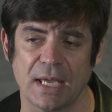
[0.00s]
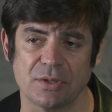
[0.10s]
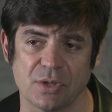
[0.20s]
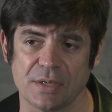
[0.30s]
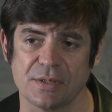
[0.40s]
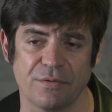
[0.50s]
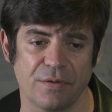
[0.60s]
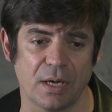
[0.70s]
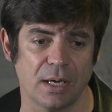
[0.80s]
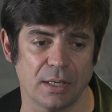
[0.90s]
that
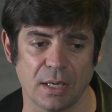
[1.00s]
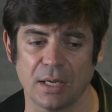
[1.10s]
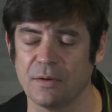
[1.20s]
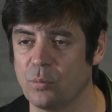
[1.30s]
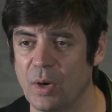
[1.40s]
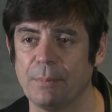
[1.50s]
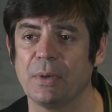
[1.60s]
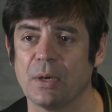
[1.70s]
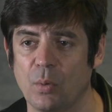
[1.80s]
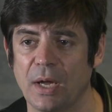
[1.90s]
justify kind of
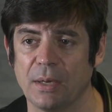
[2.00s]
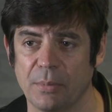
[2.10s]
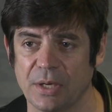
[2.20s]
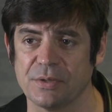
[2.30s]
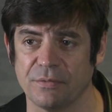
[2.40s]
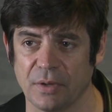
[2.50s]
wiping away a bunch of